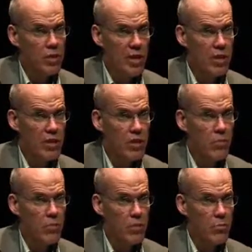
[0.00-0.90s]
scant
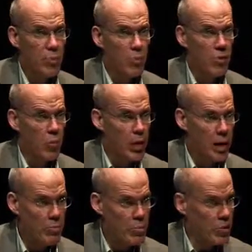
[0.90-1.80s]
interest compared to what
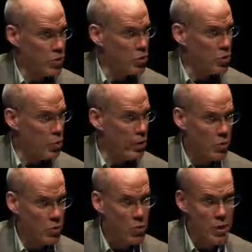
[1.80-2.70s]
happens in
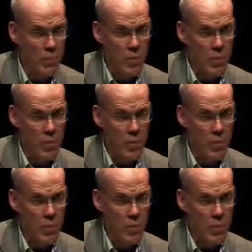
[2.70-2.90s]
2020.